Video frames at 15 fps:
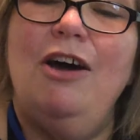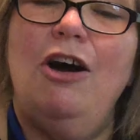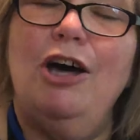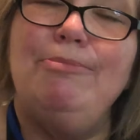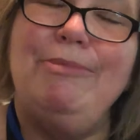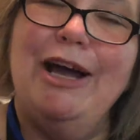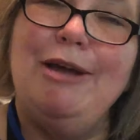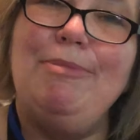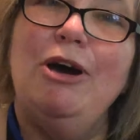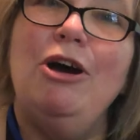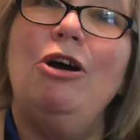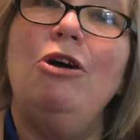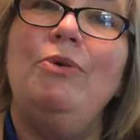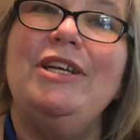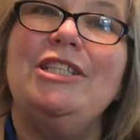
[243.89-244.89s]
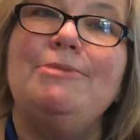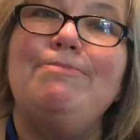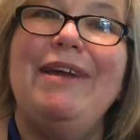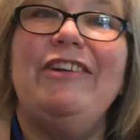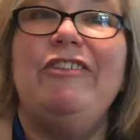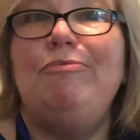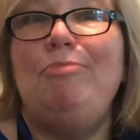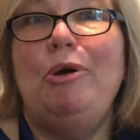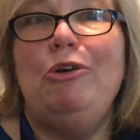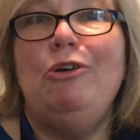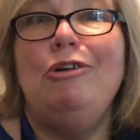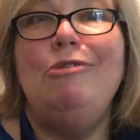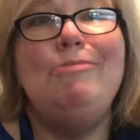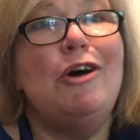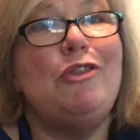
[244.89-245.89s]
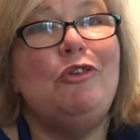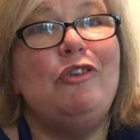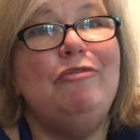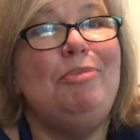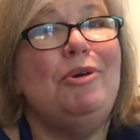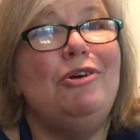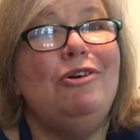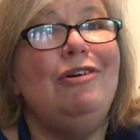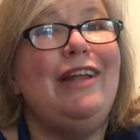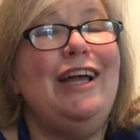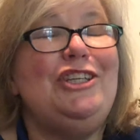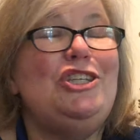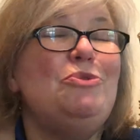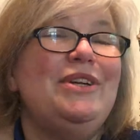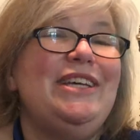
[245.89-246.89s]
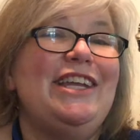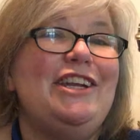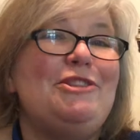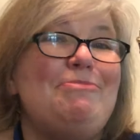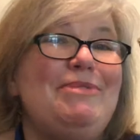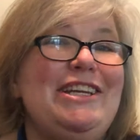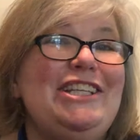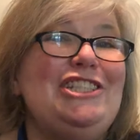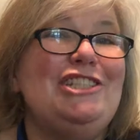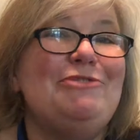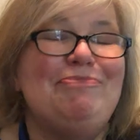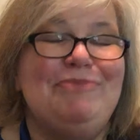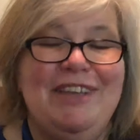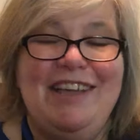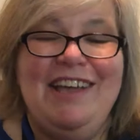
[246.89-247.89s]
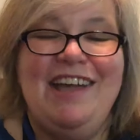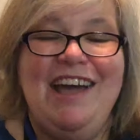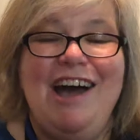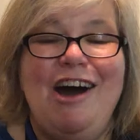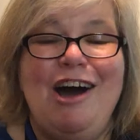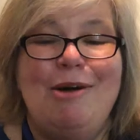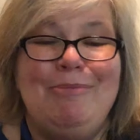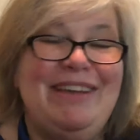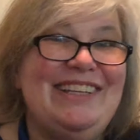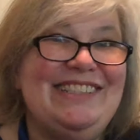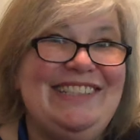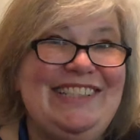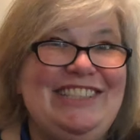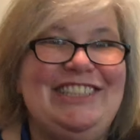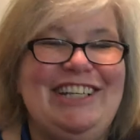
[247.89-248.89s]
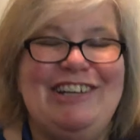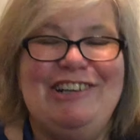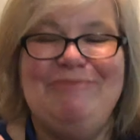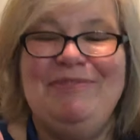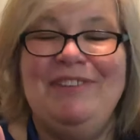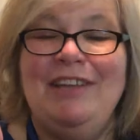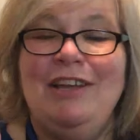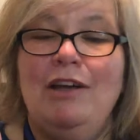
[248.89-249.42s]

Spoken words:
On my bow, it's made of pearl, mother of pearl, like you would get at the beach, in a seashell.